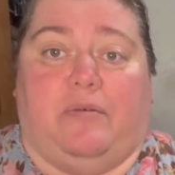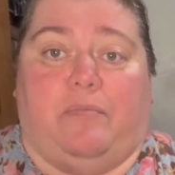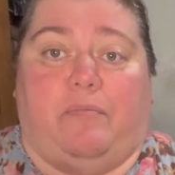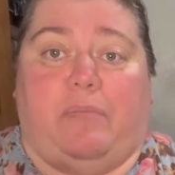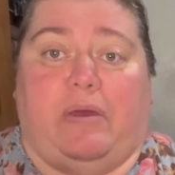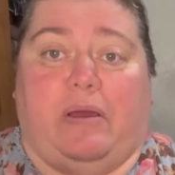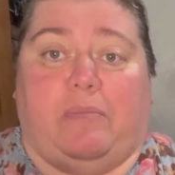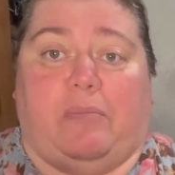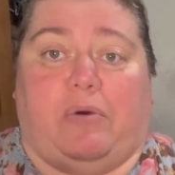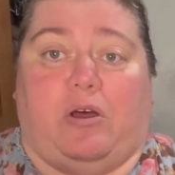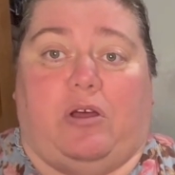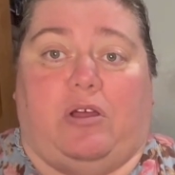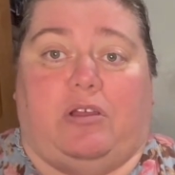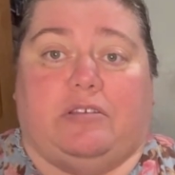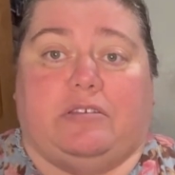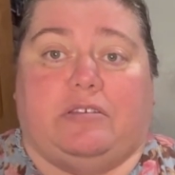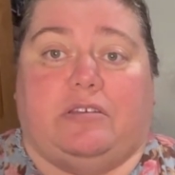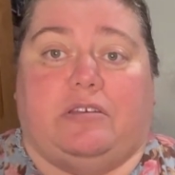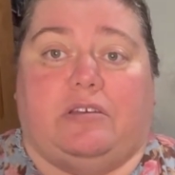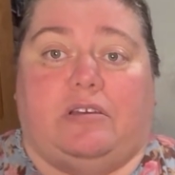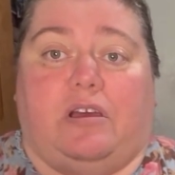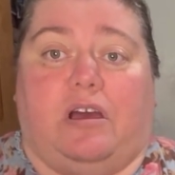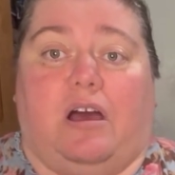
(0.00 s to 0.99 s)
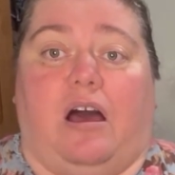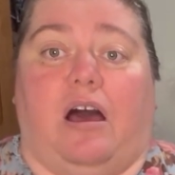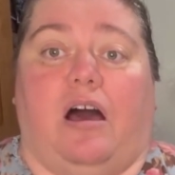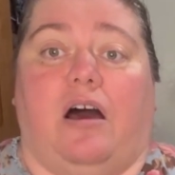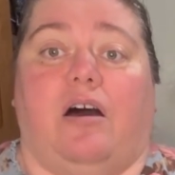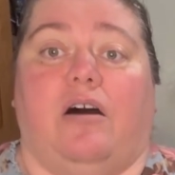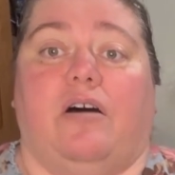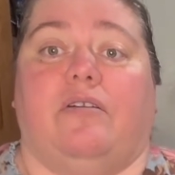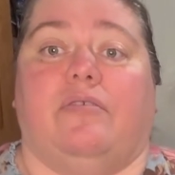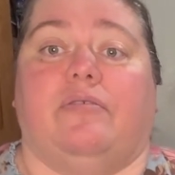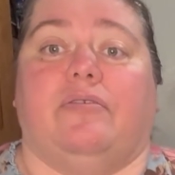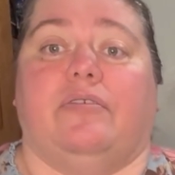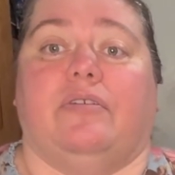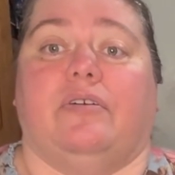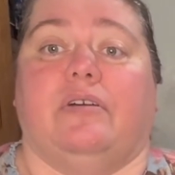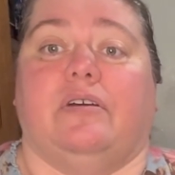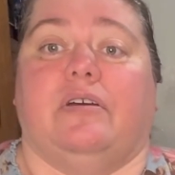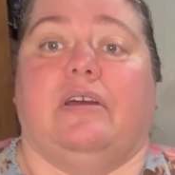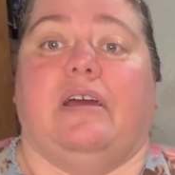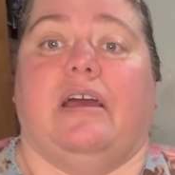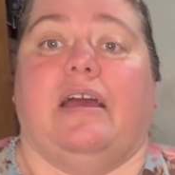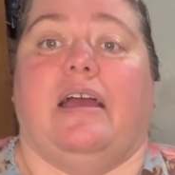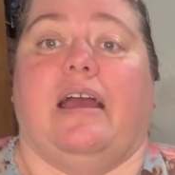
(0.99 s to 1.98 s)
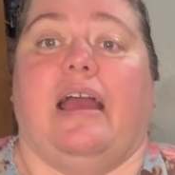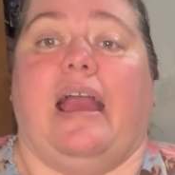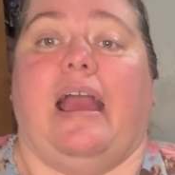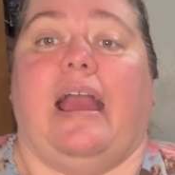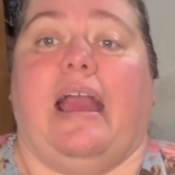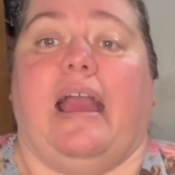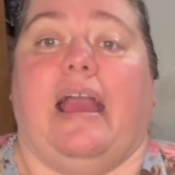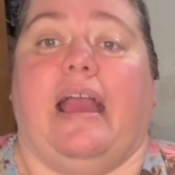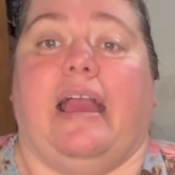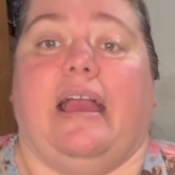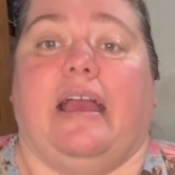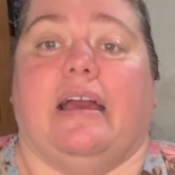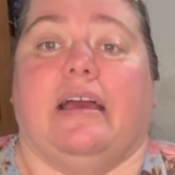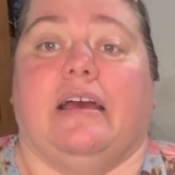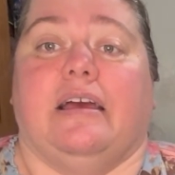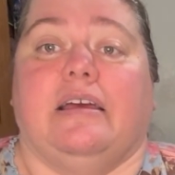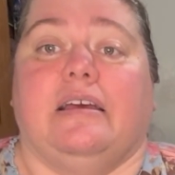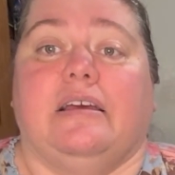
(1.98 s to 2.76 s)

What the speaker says: big balls of a